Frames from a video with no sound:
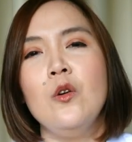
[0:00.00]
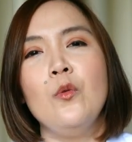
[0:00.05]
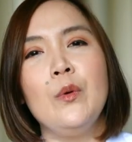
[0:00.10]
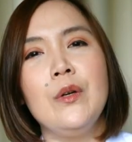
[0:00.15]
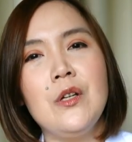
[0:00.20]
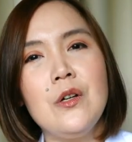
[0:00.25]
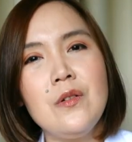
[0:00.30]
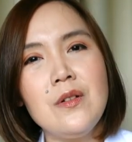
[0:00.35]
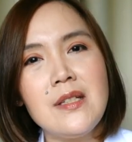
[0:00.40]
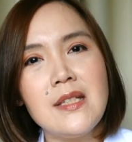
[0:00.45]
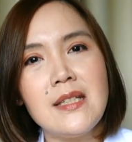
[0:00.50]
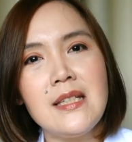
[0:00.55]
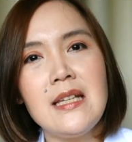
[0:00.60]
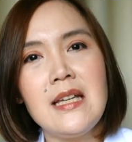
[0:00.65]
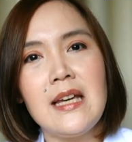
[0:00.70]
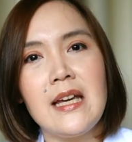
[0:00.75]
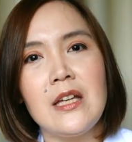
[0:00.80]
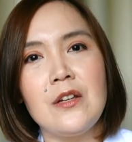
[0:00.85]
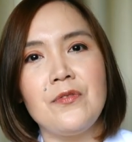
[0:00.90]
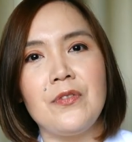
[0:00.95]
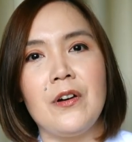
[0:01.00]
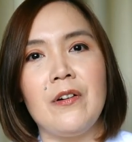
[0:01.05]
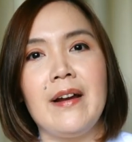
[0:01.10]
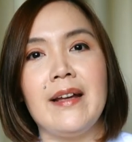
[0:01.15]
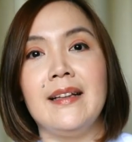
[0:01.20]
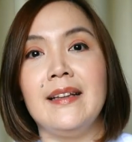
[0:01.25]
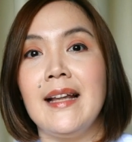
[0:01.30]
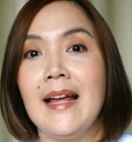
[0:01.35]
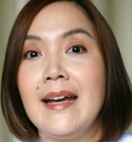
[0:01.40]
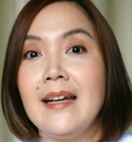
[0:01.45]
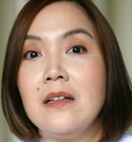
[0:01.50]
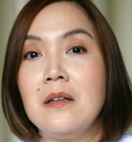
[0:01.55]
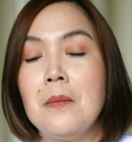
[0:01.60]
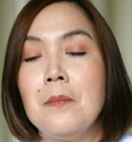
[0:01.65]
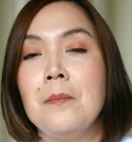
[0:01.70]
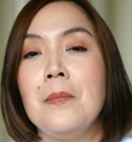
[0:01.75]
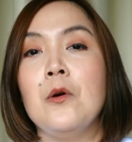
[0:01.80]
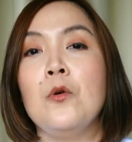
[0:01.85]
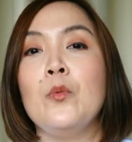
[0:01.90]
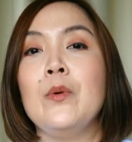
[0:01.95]
We don't see infrared light,
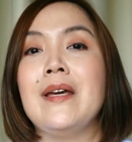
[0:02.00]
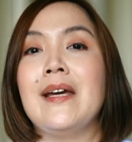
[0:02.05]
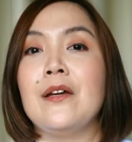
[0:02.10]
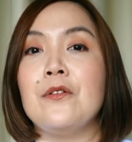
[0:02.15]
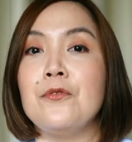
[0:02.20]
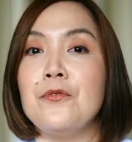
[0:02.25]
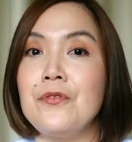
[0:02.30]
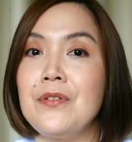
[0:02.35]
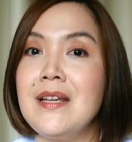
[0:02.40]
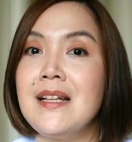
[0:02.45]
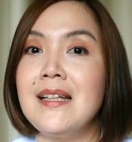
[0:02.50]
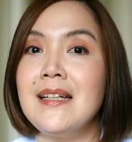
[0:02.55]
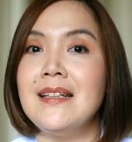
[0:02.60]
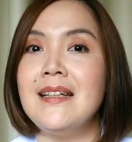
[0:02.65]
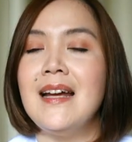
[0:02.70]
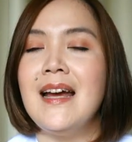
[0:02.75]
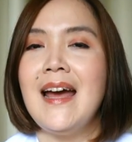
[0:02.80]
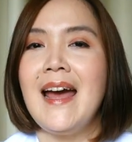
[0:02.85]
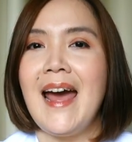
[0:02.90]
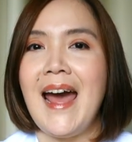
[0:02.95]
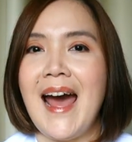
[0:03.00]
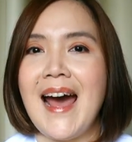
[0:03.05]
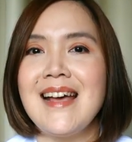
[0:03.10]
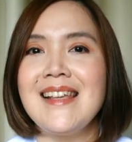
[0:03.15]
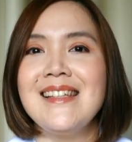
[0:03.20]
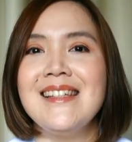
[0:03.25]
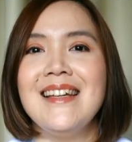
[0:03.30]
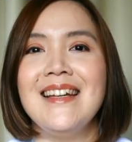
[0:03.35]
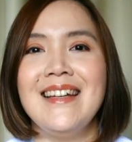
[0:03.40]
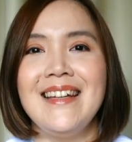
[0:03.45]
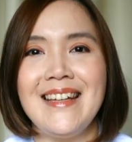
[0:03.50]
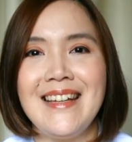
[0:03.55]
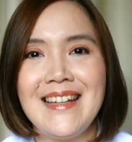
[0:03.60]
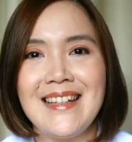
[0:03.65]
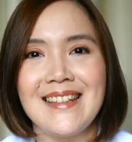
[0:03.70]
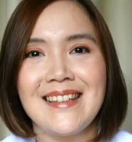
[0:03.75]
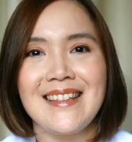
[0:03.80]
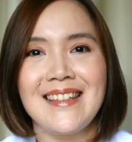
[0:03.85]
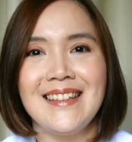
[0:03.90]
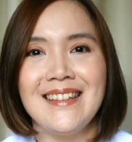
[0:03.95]
but we can feel it as
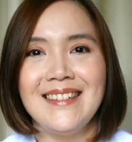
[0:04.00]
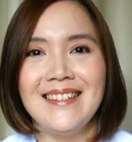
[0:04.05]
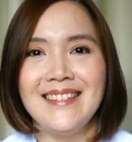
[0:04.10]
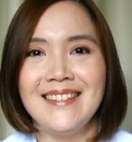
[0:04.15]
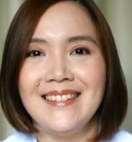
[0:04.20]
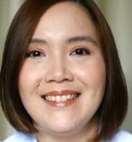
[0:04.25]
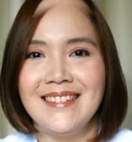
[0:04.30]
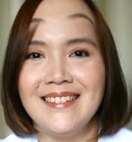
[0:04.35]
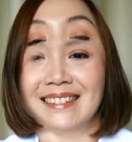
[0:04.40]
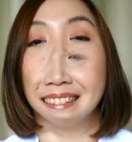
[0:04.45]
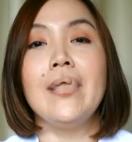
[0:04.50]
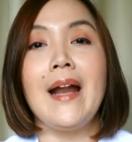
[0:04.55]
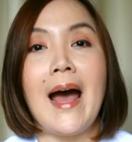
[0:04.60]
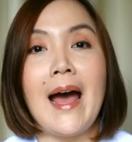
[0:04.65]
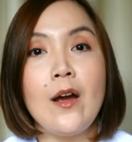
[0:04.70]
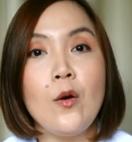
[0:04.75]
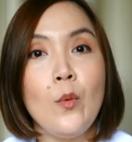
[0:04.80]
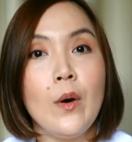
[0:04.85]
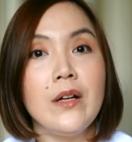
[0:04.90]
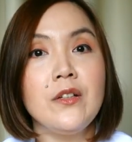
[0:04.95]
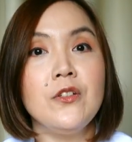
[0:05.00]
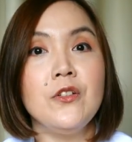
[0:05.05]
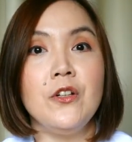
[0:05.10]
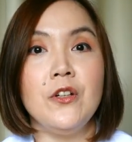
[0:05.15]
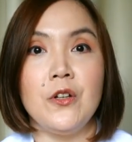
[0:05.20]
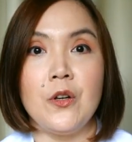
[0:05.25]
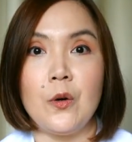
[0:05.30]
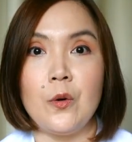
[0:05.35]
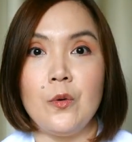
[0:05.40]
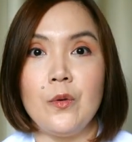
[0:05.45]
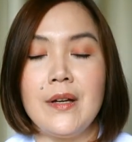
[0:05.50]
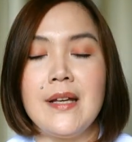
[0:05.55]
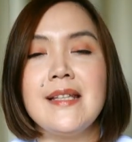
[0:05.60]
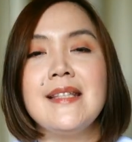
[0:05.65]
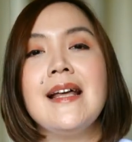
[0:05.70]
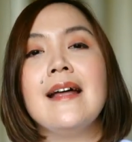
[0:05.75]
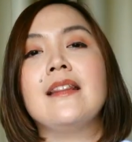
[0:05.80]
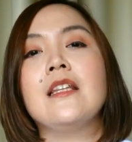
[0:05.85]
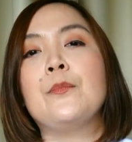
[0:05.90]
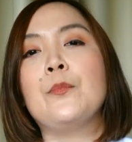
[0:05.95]
heat. Now, what I want you to know is
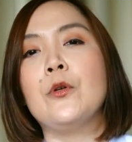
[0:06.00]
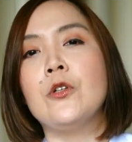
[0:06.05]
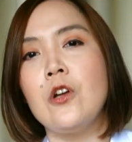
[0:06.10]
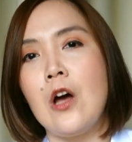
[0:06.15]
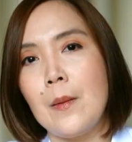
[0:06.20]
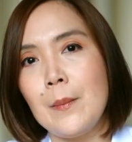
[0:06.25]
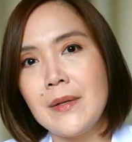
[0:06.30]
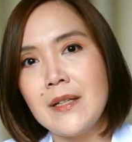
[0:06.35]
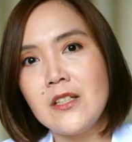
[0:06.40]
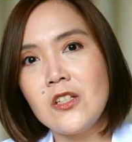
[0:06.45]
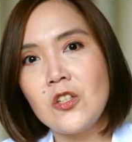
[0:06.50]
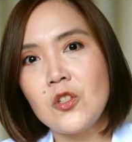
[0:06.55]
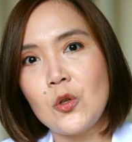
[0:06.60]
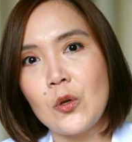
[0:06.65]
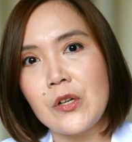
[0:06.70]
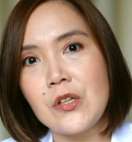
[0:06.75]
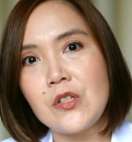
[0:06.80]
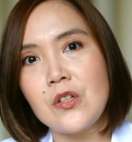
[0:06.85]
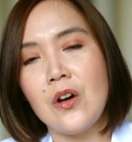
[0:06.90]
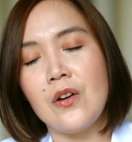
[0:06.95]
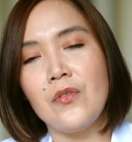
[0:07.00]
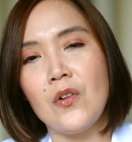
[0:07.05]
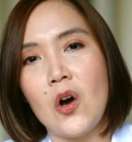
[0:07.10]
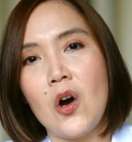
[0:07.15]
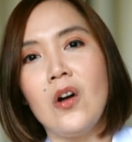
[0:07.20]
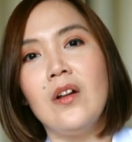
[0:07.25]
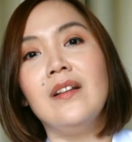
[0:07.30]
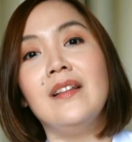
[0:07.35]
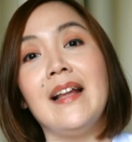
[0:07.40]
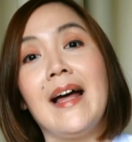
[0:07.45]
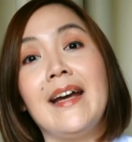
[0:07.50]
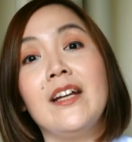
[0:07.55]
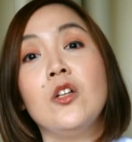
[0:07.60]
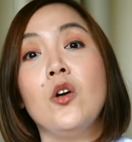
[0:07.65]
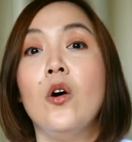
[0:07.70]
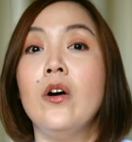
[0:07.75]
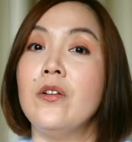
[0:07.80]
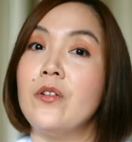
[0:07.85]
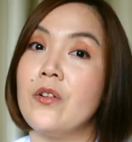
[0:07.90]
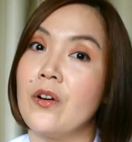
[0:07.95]
that the predominant source of all light
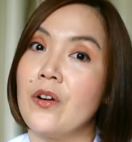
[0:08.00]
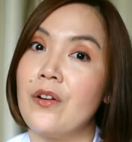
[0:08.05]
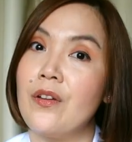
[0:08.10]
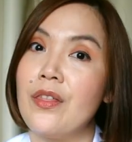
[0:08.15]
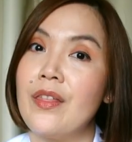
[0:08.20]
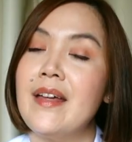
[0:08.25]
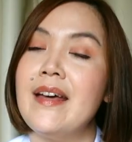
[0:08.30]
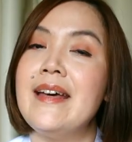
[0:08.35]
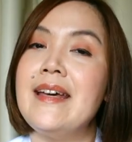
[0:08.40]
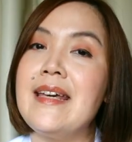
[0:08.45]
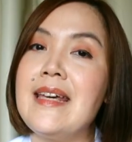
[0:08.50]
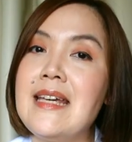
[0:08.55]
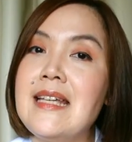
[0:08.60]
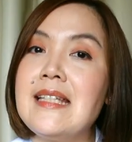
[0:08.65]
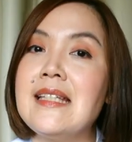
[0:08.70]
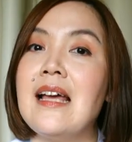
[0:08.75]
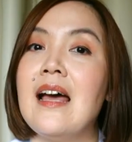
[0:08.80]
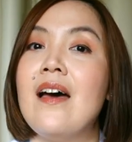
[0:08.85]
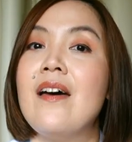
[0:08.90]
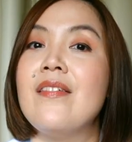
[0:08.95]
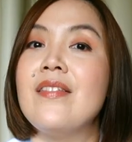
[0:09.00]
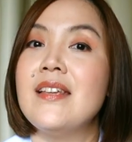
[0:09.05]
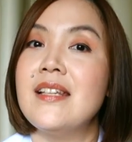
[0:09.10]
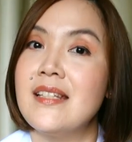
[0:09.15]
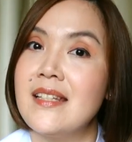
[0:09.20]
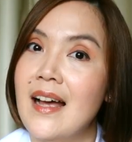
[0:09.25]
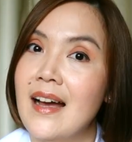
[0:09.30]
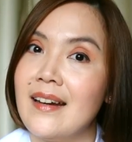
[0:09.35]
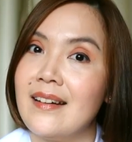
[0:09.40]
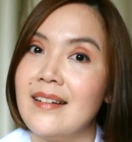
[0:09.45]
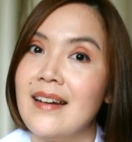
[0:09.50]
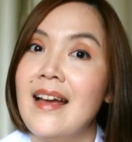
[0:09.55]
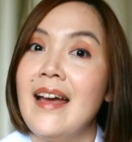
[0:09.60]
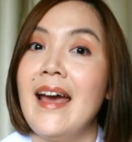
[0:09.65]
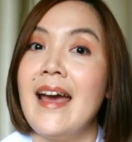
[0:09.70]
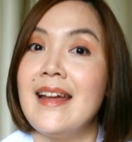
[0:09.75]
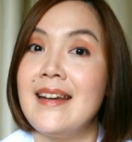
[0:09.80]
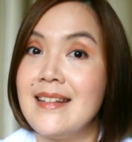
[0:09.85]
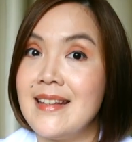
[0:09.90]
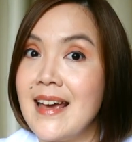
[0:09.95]
on Earth is the sun.
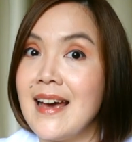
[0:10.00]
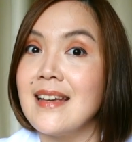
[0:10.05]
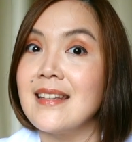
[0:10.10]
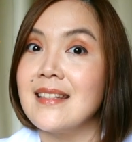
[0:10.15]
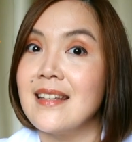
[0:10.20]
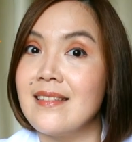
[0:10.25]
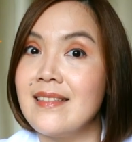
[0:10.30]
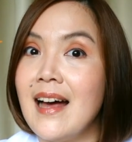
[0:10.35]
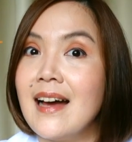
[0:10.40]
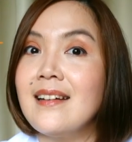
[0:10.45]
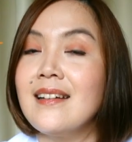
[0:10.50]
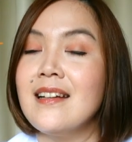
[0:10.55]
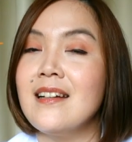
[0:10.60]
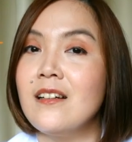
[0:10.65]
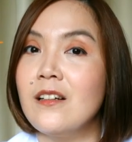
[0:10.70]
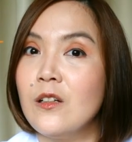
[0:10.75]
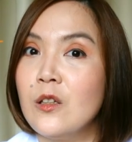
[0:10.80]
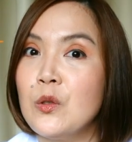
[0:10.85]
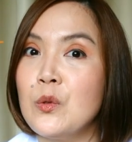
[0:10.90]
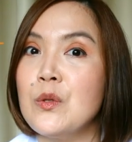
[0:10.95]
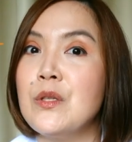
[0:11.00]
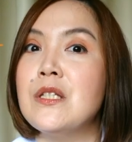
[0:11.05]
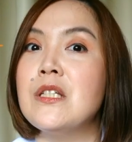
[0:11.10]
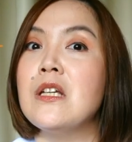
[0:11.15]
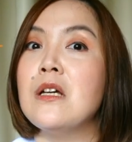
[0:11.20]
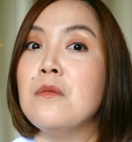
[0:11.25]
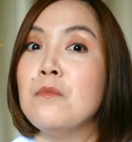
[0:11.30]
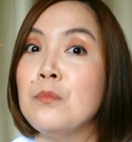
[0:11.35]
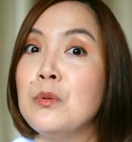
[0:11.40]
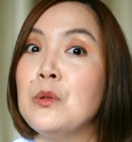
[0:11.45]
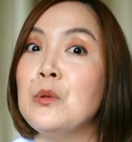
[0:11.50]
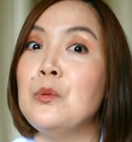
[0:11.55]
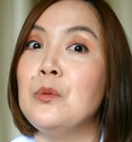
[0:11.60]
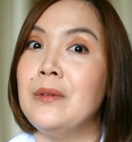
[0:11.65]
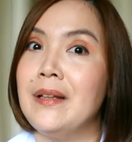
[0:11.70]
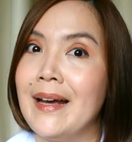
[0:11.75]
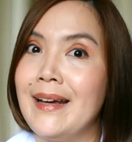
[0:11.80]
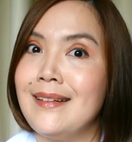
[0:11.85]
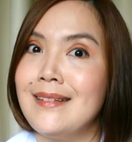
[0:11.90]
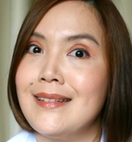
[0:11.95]
And yes, that includes blue
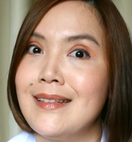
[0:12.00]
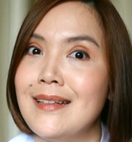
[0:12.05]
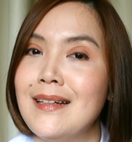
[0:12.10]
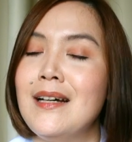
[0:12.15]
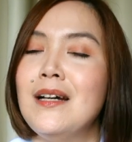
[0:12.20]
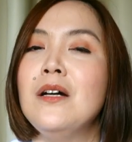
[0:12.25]
light.